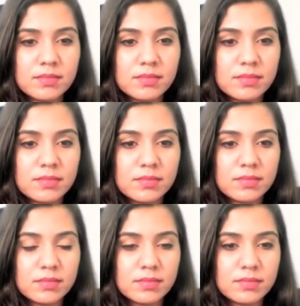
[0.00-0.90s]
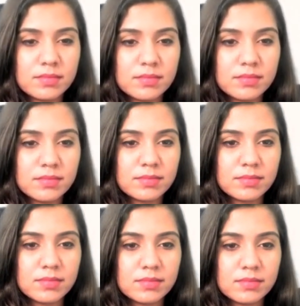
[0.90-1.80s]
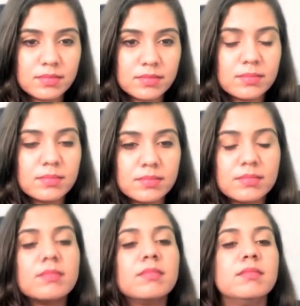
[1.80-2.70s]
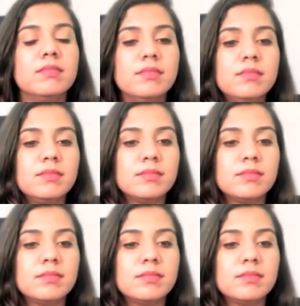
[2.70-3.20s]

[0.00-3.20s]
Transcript: (silent)